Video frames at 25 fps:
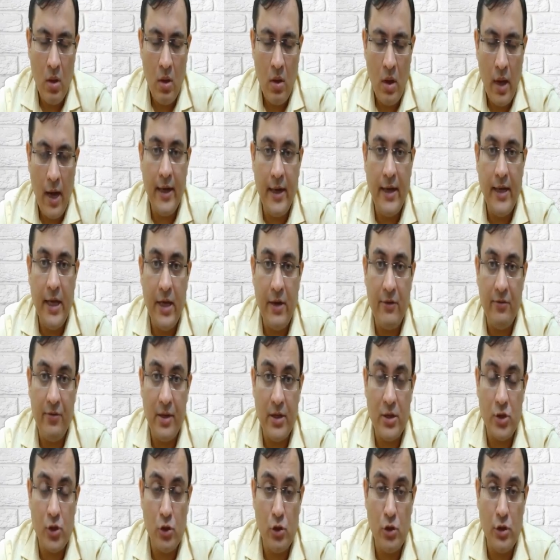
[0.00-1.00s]
And
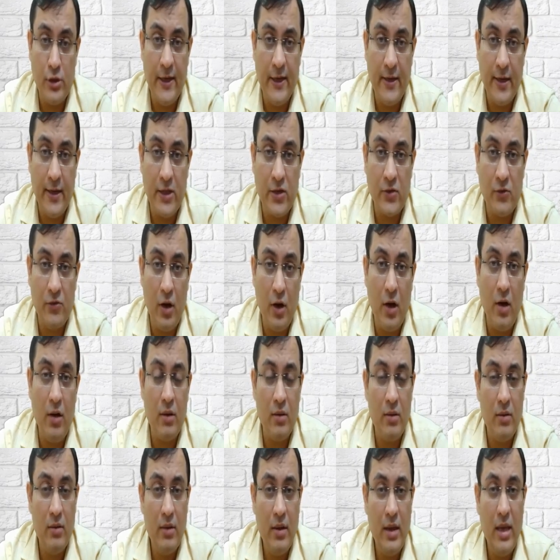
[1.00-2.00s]
DFL shows the risk
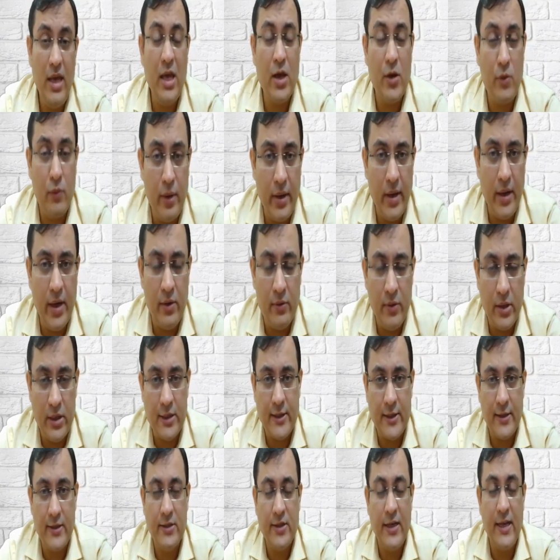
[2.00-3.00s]
for equity
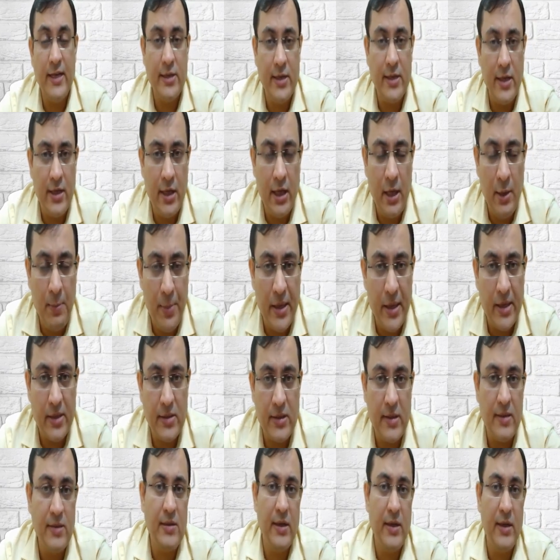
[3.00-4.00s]
investor, change in EPS,
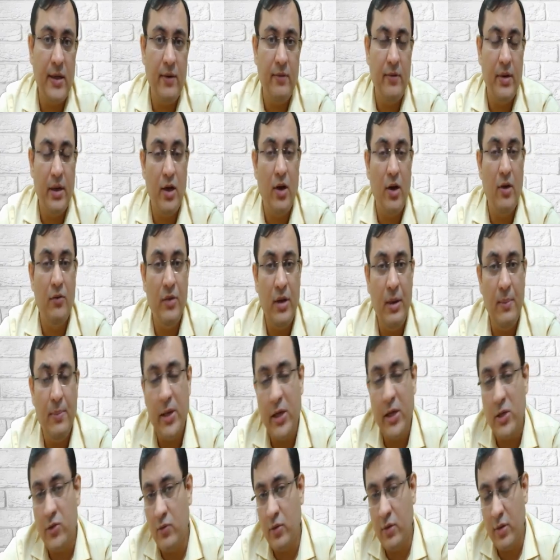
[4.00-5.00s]
sensitivity of
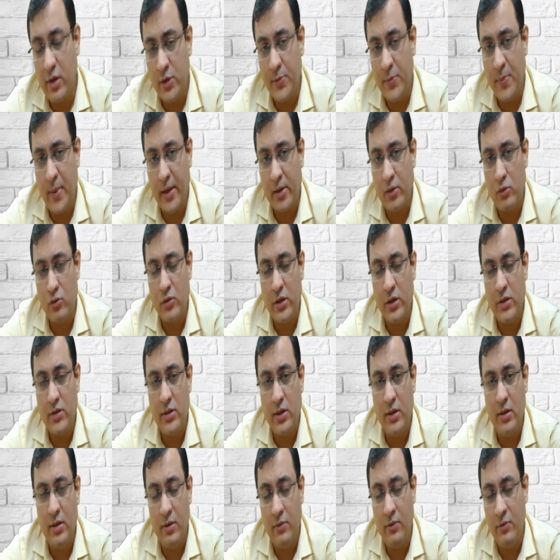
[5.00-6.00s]
EPS with respect
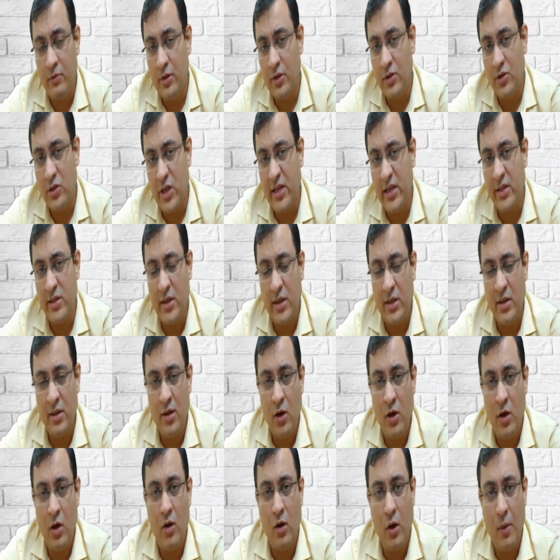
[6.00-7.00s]
to with change in
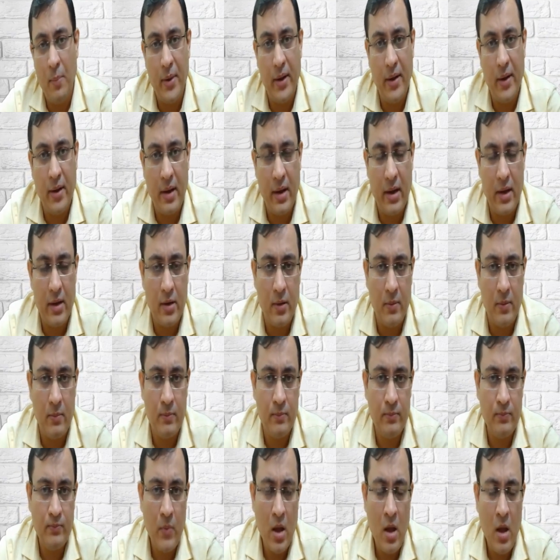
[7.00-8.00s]
your operating income.
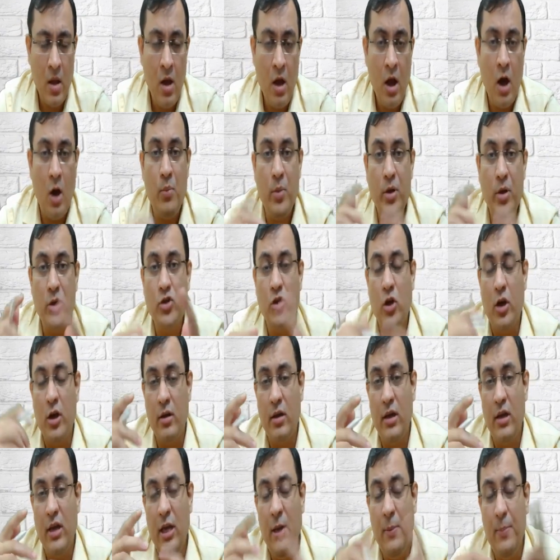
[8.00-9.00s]
How much
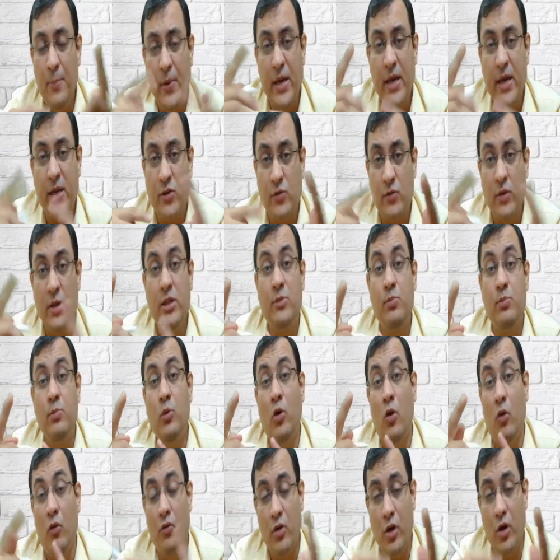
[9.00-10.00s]
your EPS will
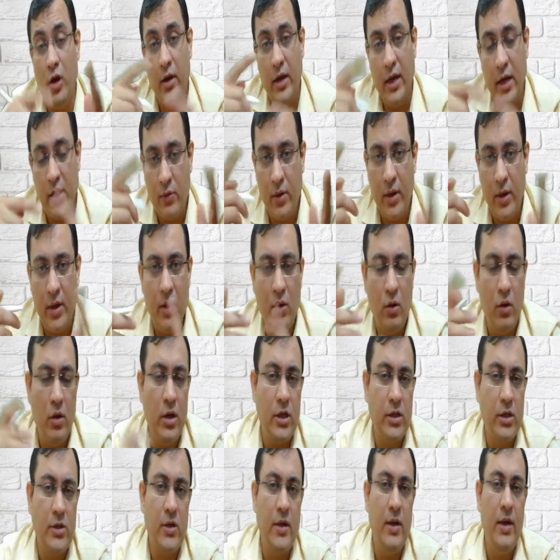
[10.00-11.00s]
move, your equity
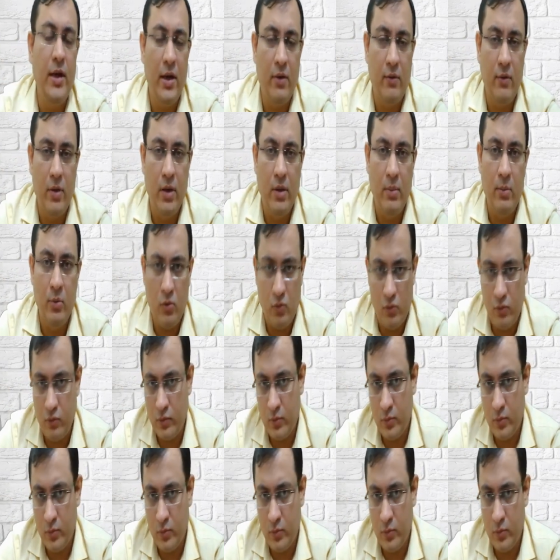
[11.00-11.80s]
holders earning will move.